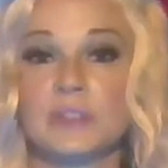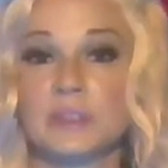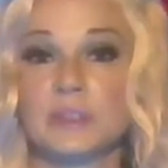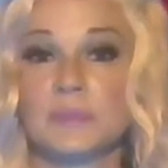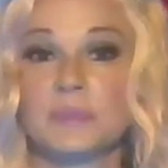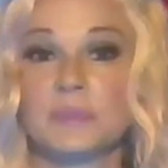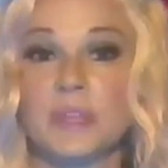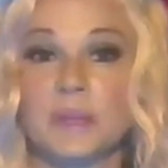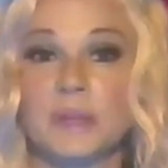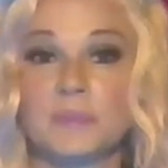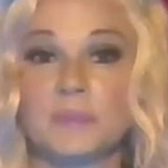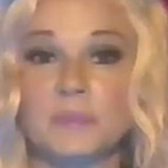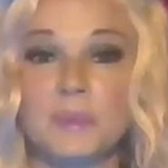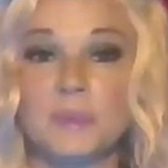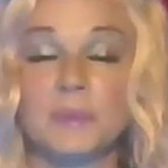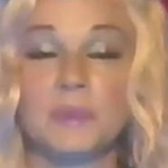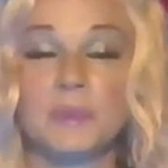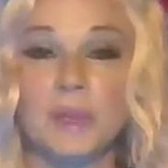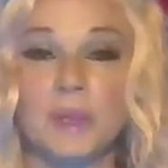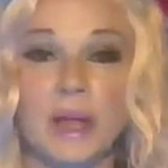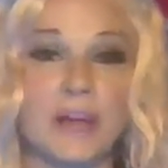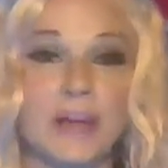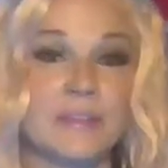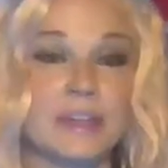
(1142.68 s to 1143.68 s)
eventually,
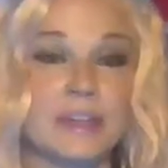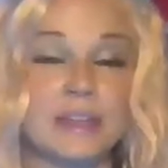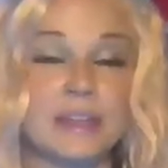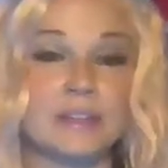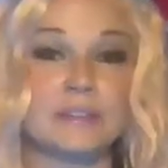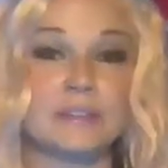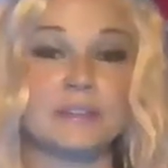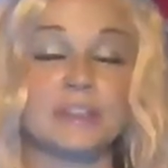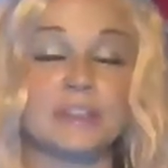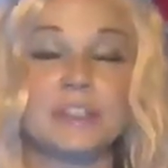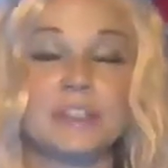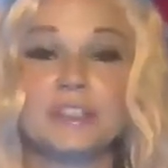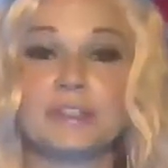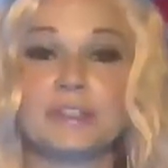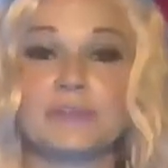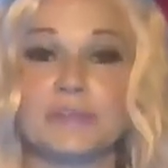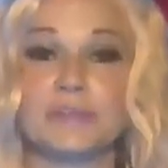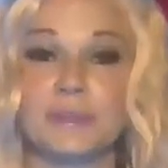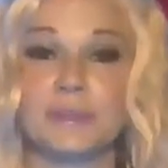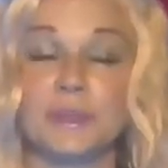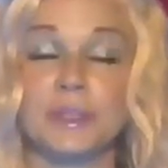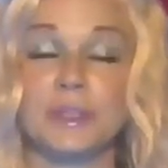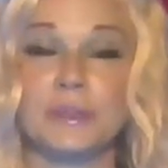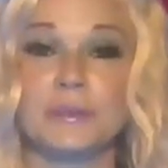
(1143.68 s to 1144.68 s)
sometimes people have an
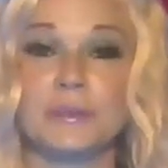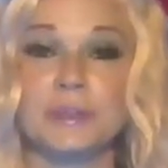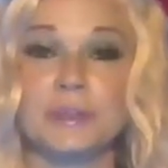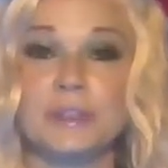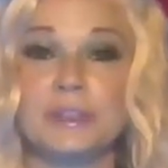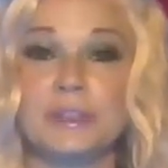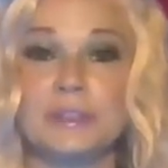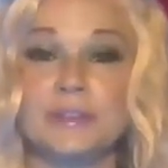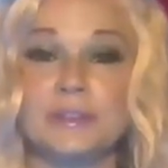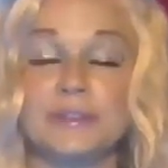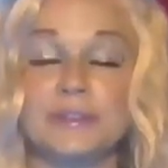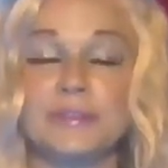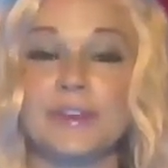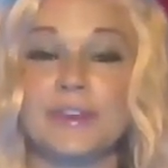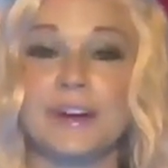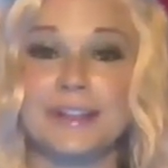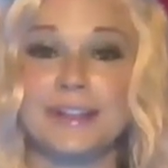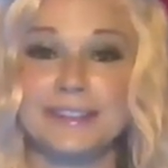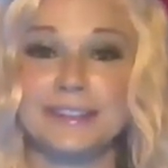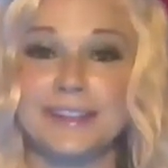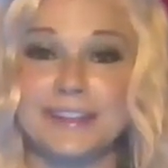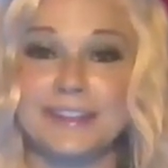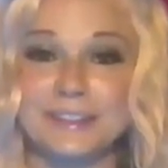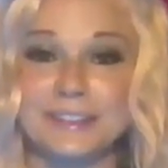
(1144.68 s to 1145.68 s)
intervention for you,
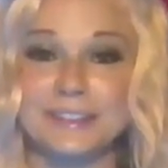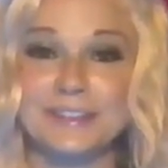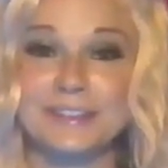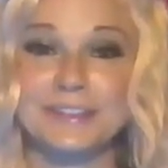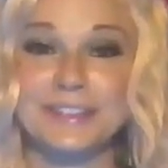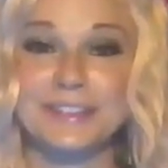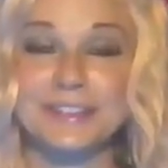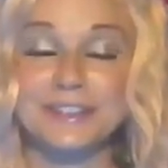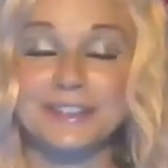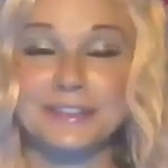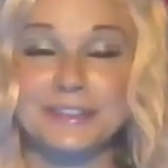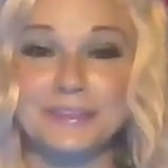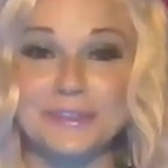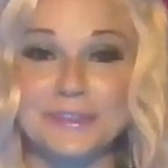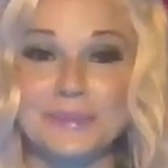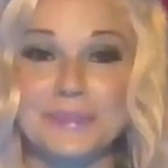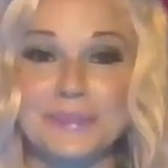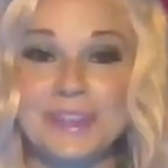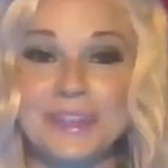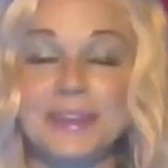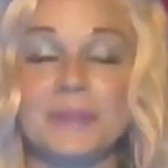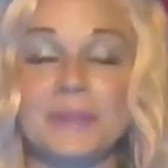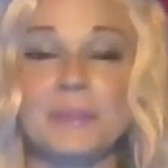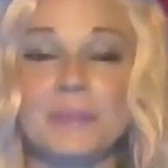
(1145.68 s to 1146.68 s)
and then you find
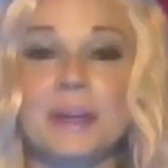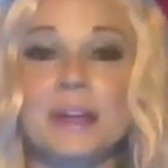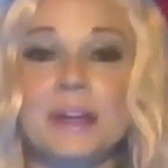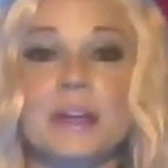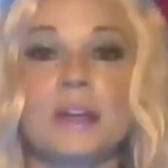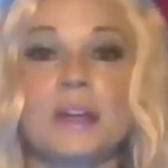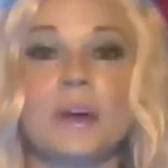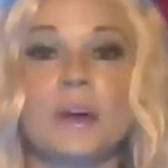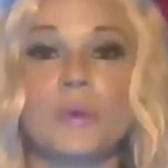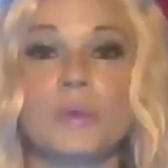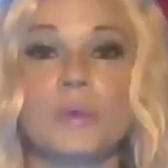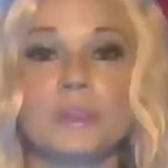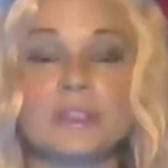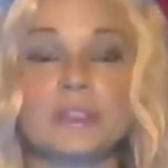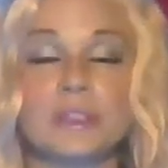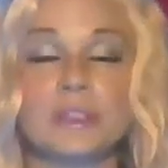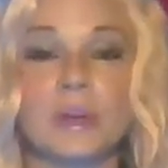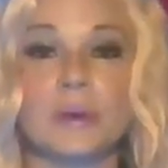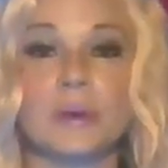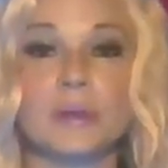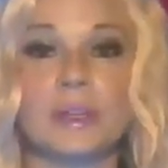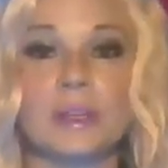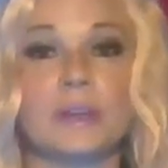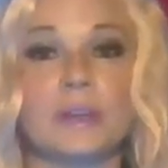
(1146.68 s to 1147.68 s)
out, from them
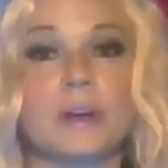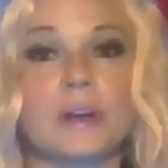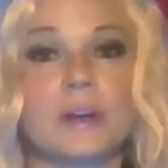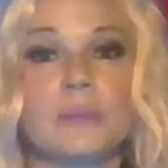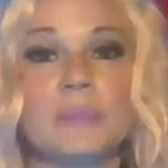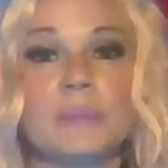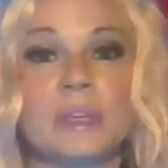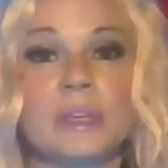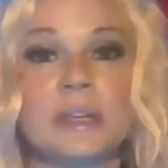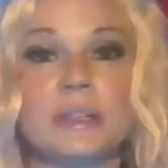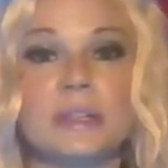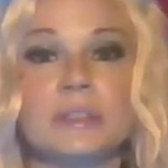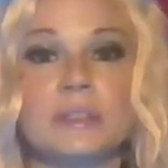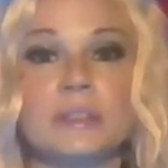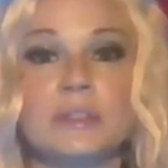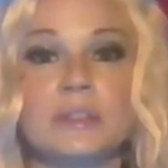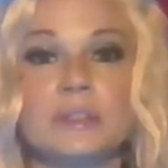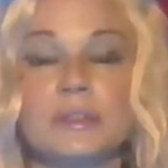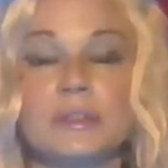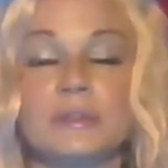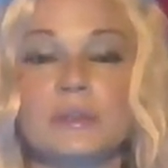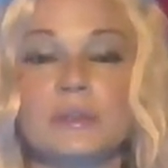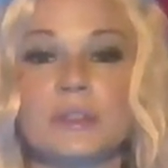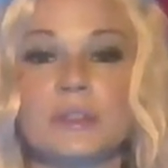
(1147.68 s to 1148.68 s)
what's going
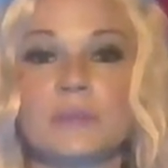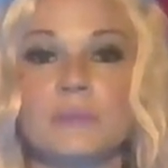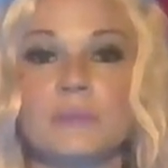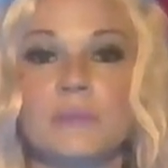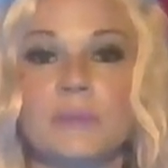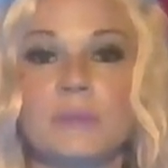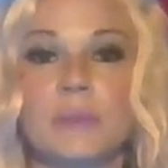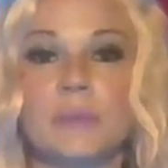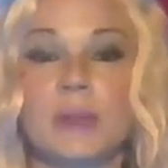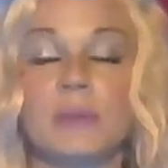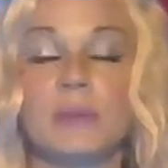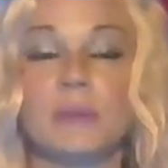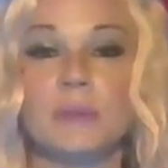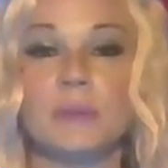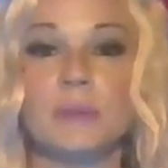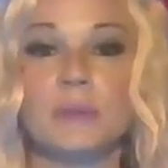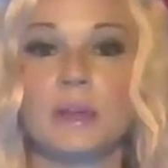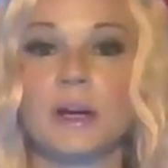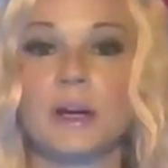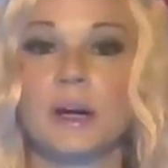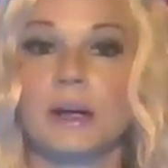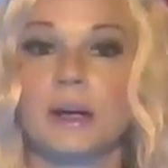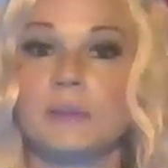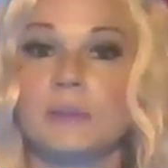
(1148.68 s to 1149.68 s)
on, because you just
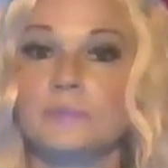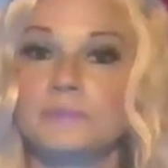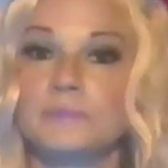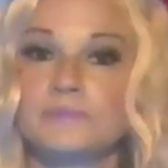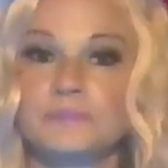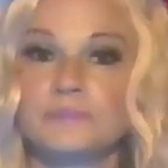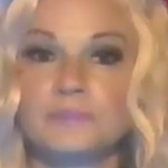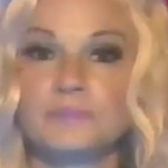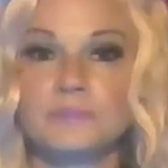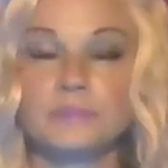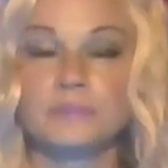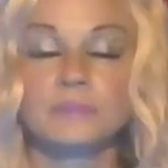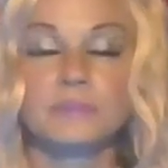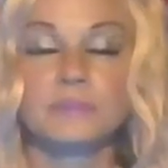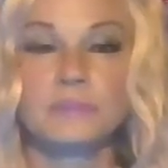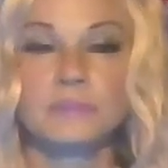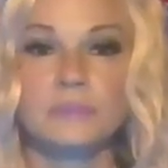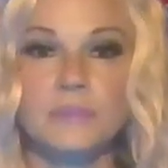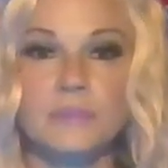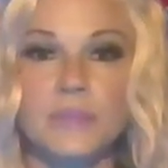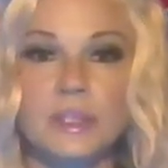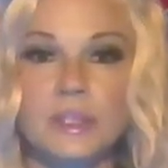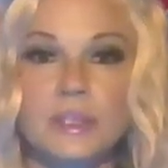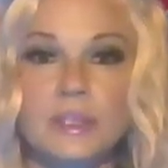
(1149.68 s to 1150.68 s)
maybe become,
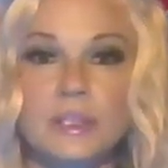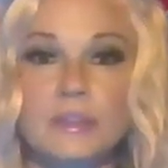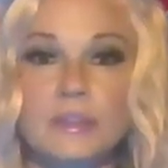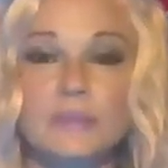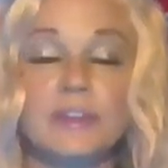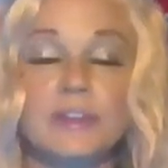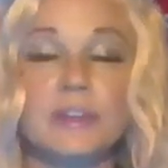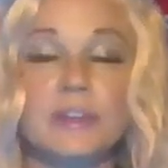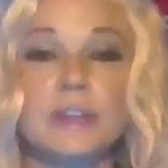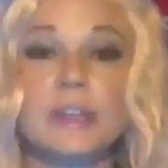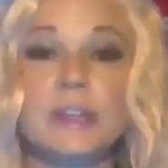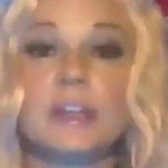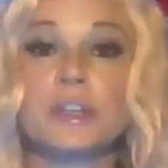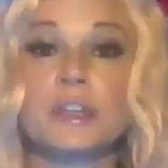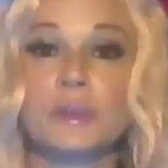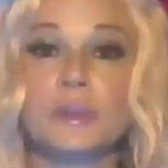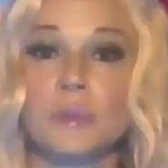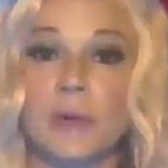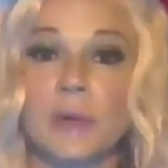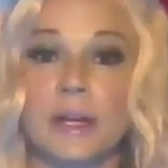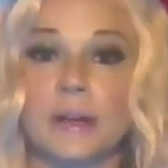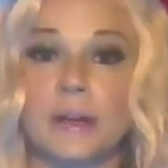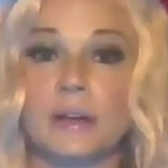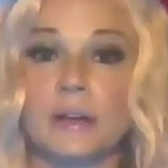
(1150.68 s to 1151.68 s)

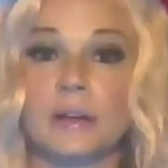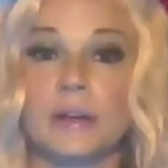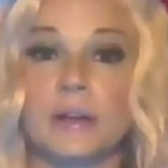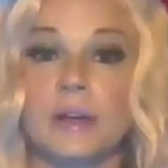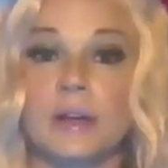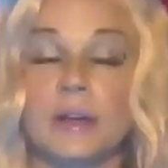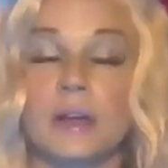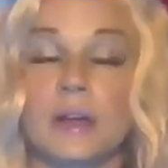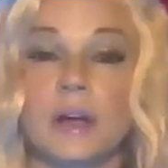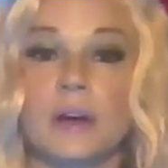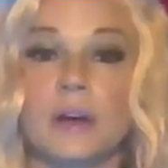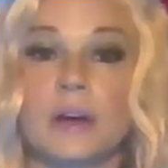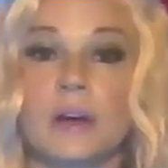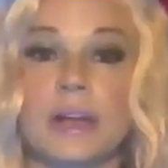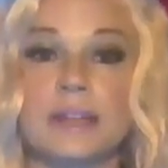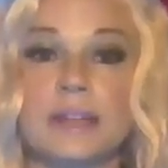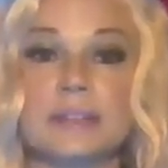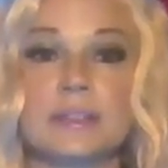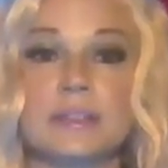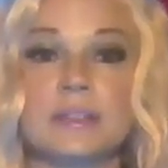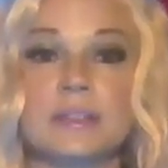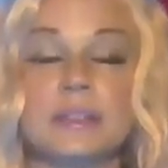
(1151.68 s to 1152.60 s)
very unaware.